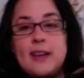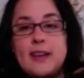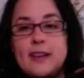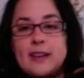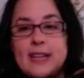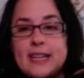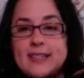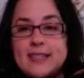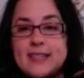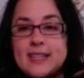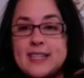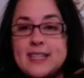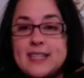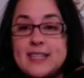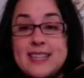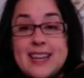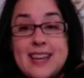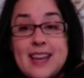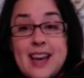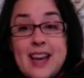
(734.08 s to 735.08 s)
That's not to
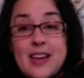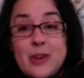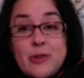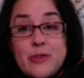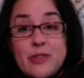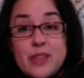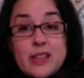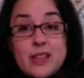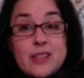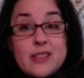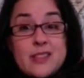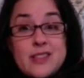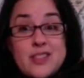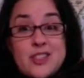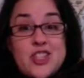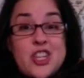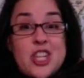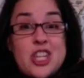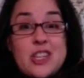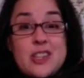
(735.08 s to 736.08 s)
say I don't think this is
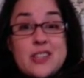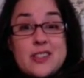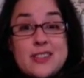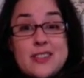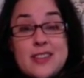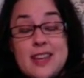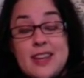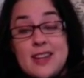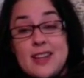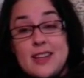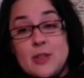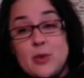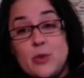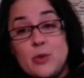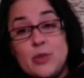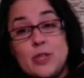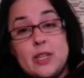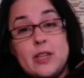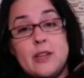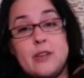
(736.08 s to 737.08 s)
genius and I
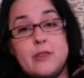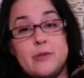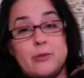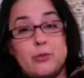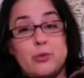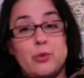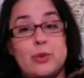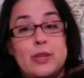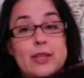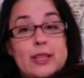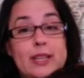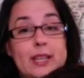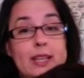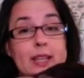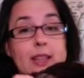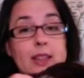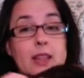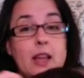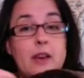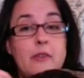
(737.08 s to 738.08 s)
don't really
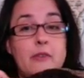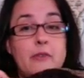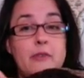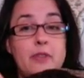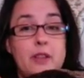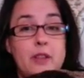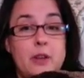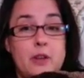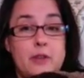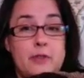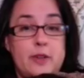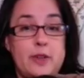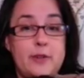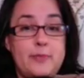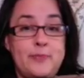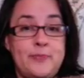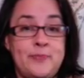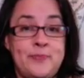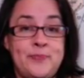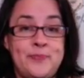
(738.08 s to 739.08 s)
love the look of it.
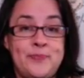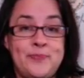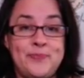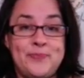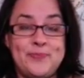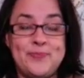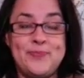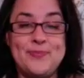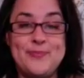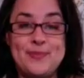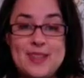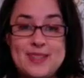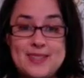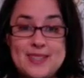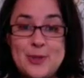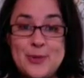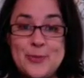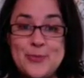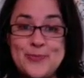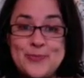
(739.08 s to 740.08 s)
Because I
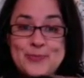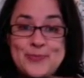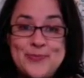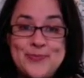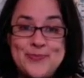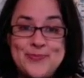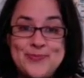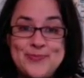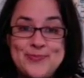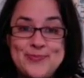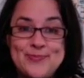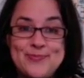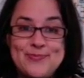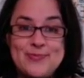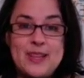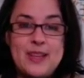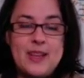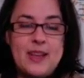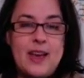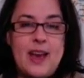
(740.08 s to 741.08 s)
do.
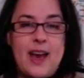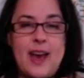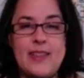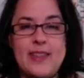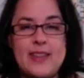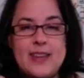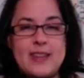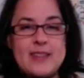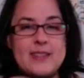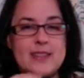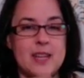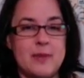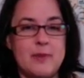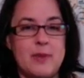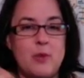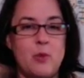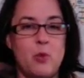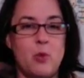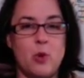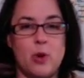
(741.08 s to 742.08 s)
I think it's going to be
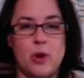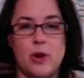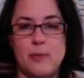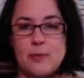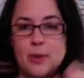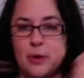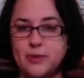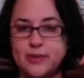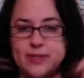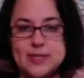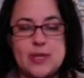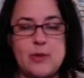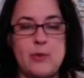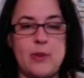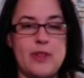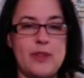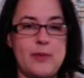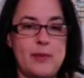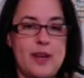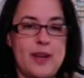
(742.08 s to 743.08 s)
worn mostly with
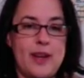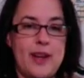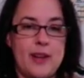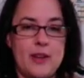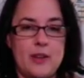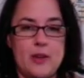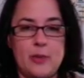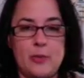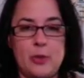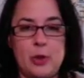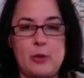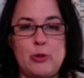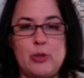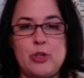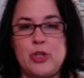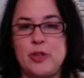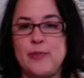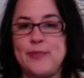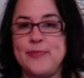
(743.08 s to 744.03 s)
the penannular brooch.